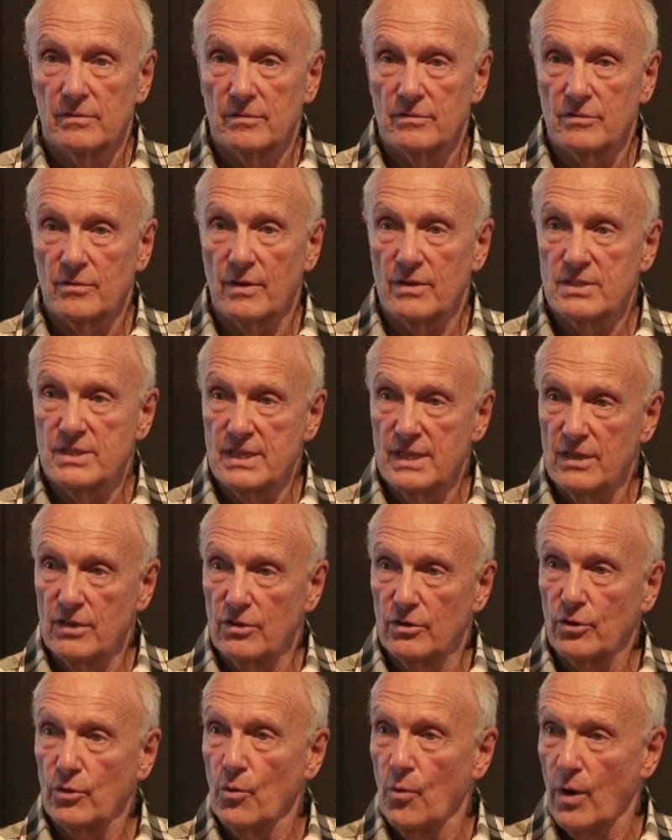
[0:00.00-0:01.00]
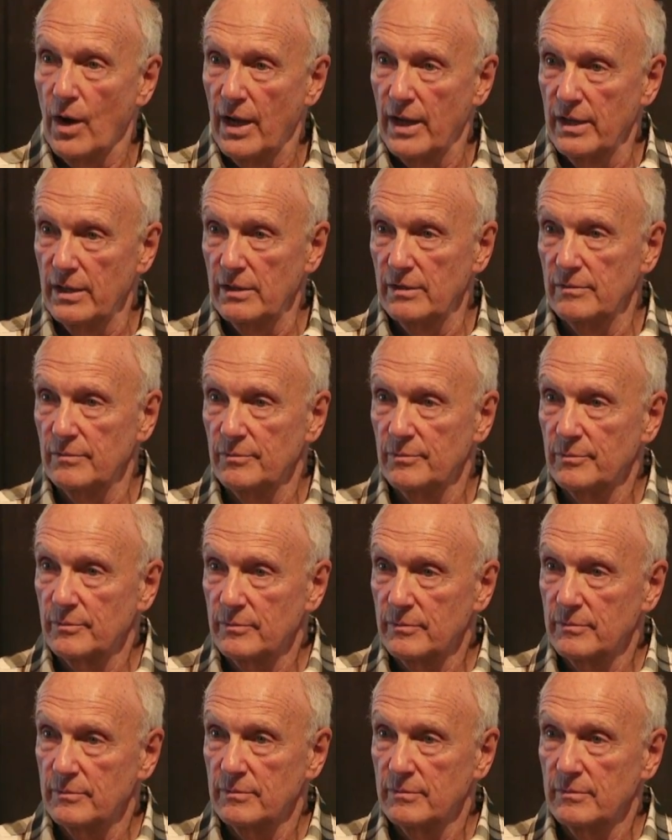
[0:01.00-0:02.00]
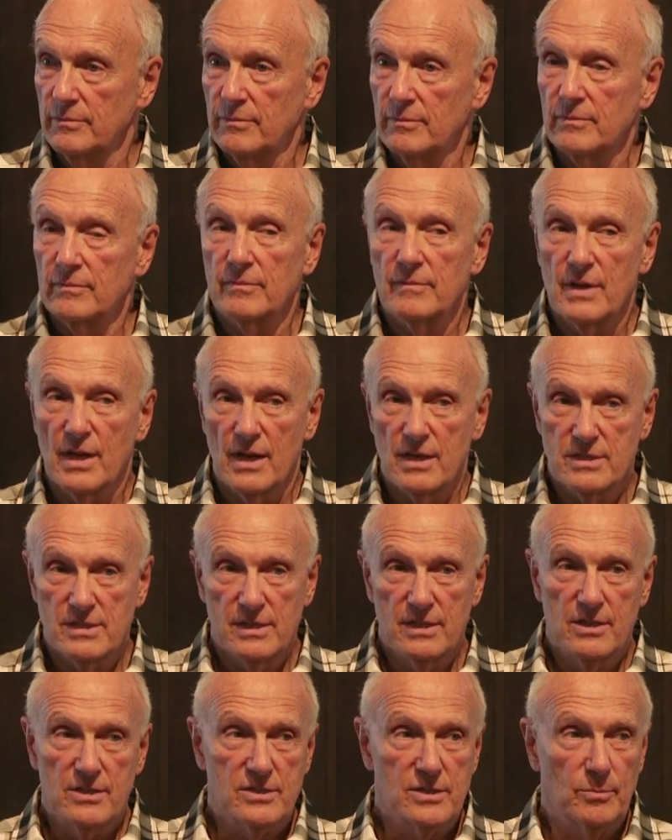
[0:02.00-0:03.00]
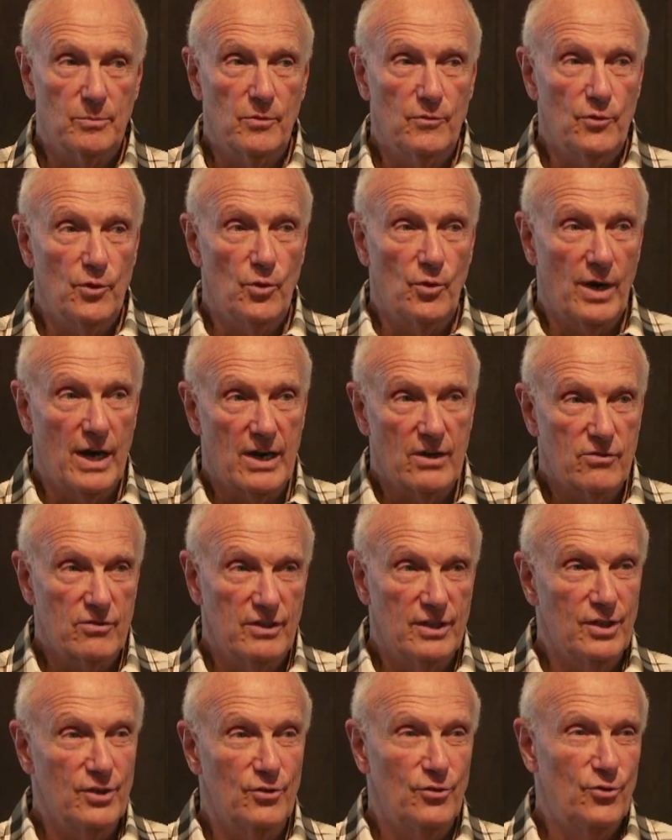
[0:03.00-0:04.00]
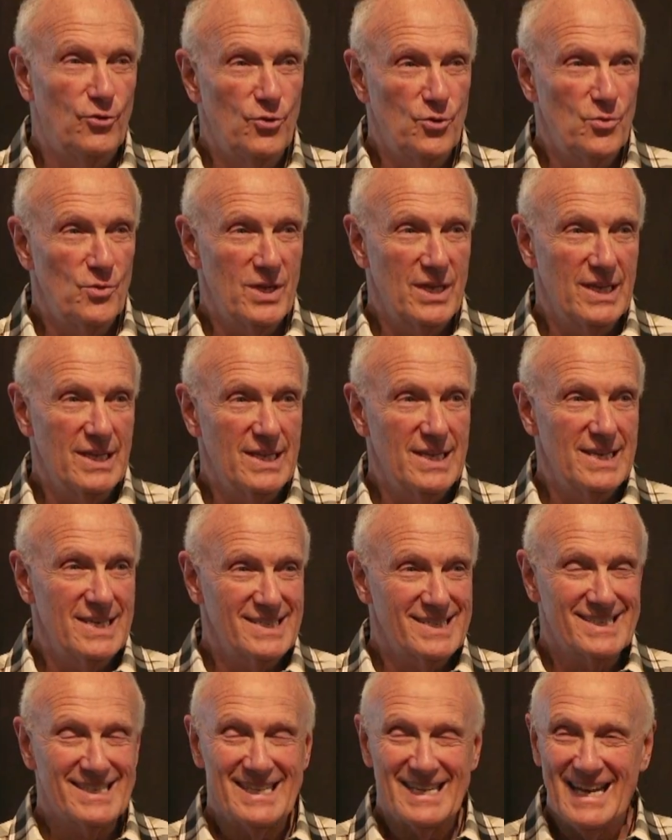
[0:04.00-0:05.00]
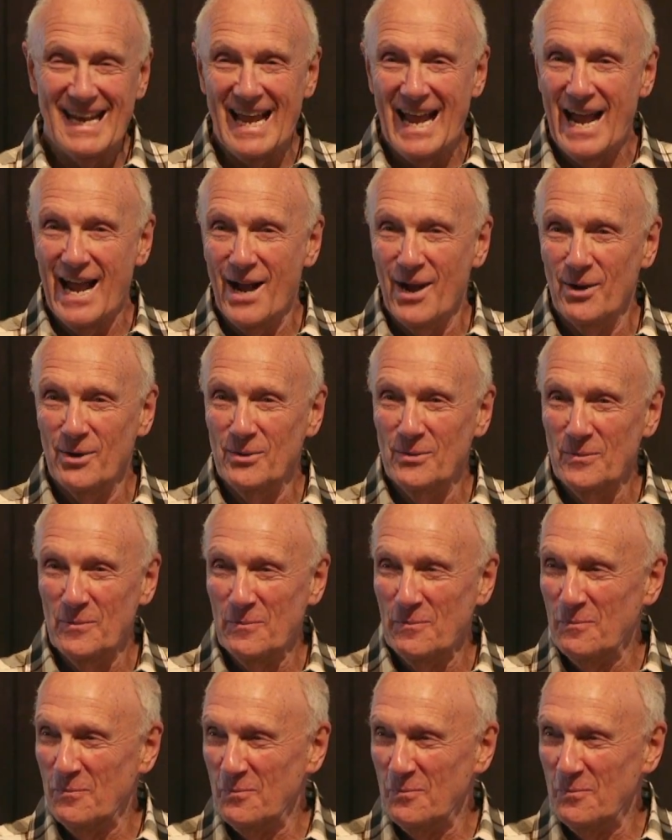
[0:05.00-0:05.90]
So I see that you're quiet. I see that some of you are actually doing this now.